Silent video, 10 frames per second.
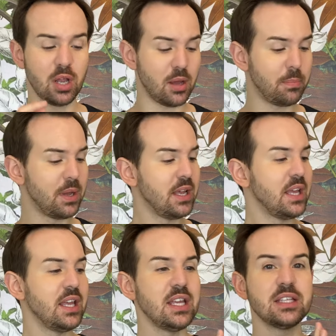up,
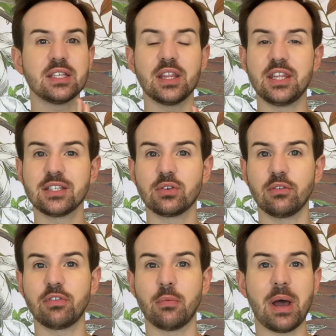is this one
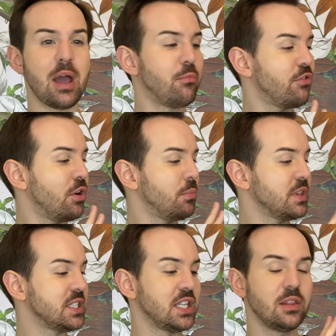from I'm From.
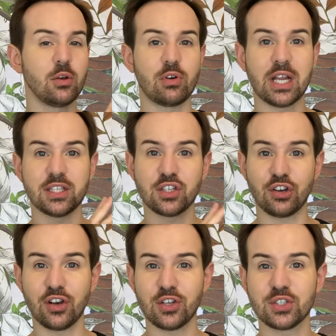This is the rice
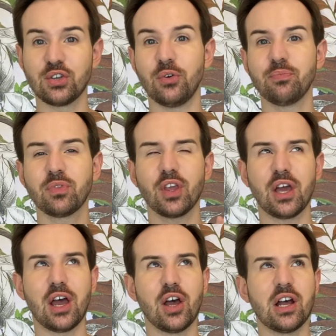toner. So
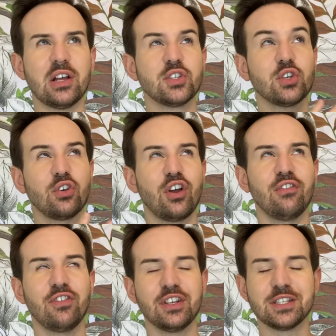a sort
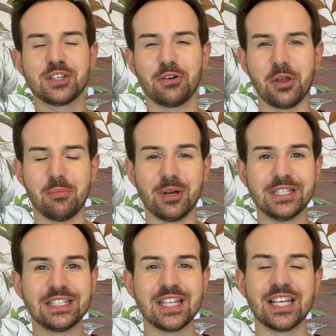of funny story about
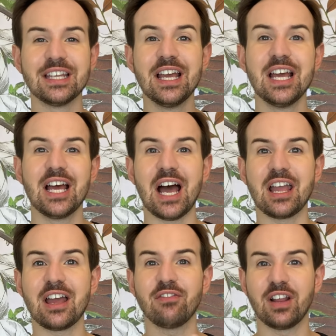it is that I
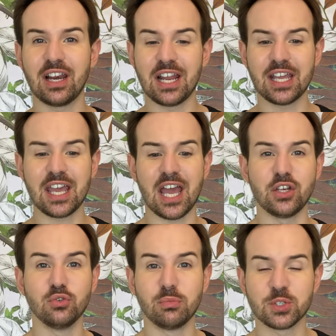have, like I
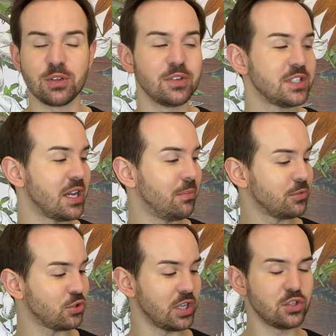do most of the time,
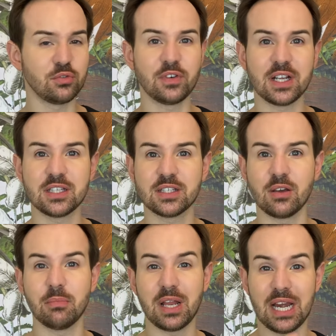tried to find
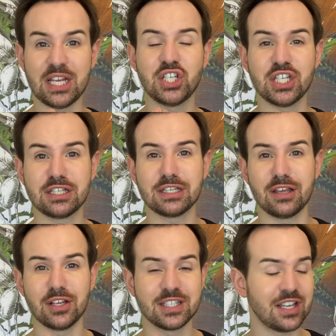some legit
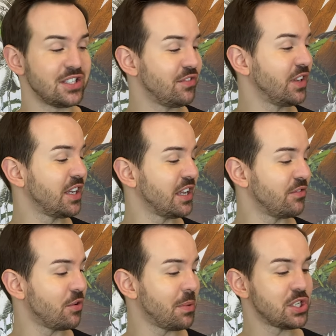scientific
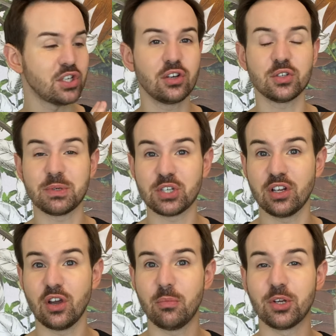information,
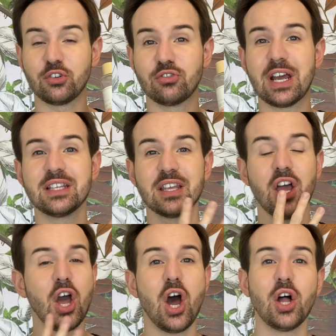especially about rice
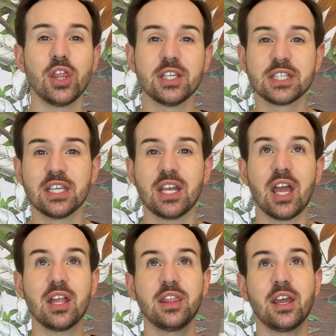on the skin,
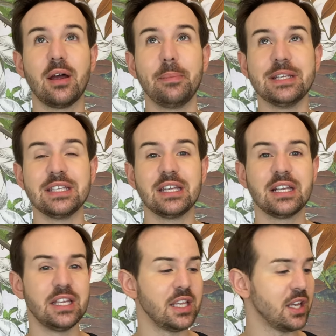and they are
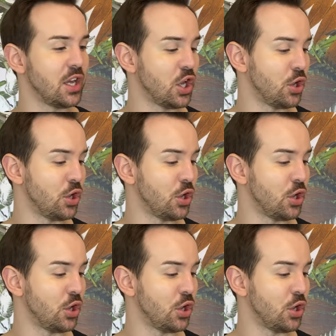basically